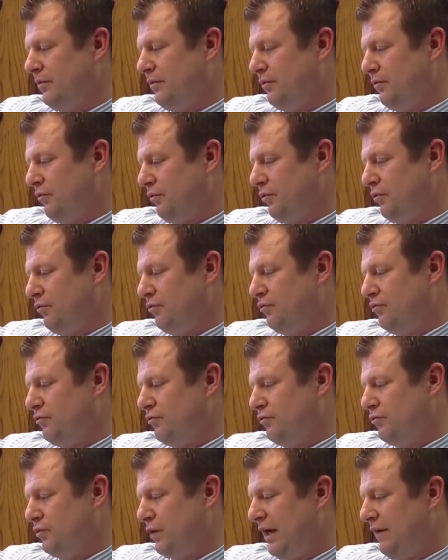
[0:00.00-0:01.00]
through
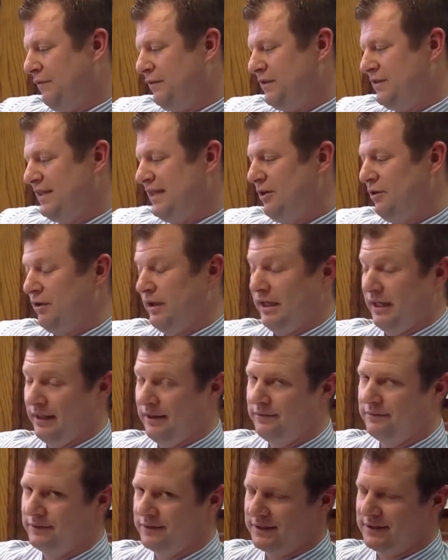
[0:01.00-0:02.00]

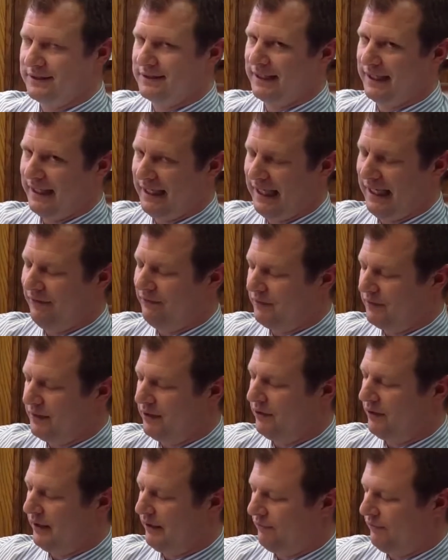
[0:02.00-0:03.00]
trophiteria, which is like
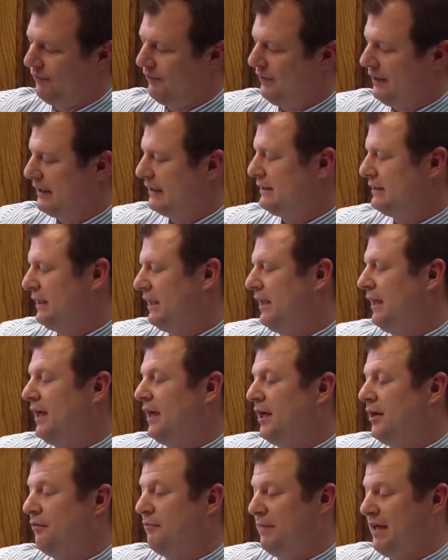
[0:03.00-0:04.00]
cafeteria for us,
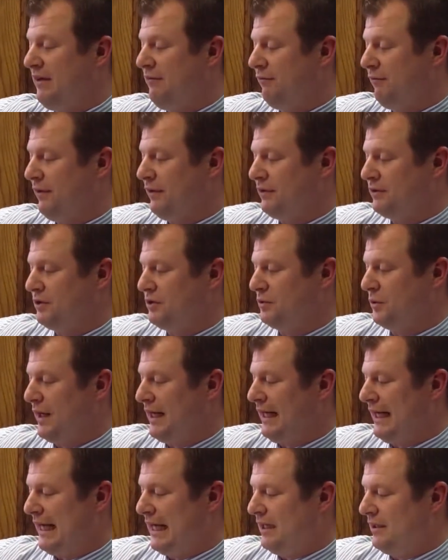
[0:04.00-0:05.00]
me first
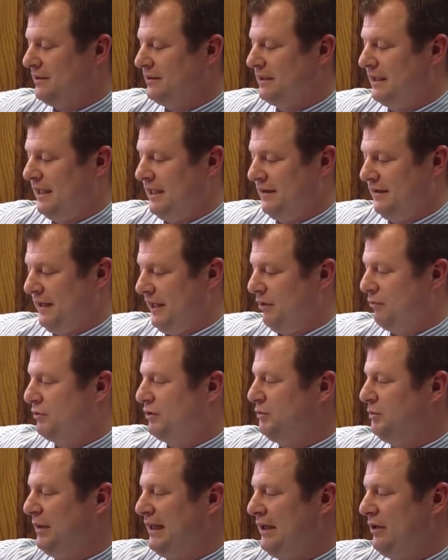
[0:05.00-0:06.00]
rang out, and there
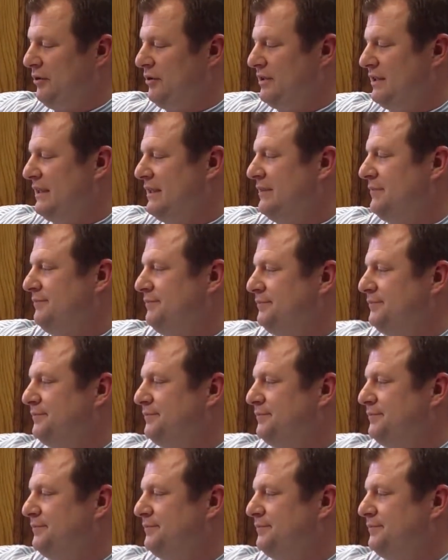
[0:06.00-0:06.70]
was Pinkerton.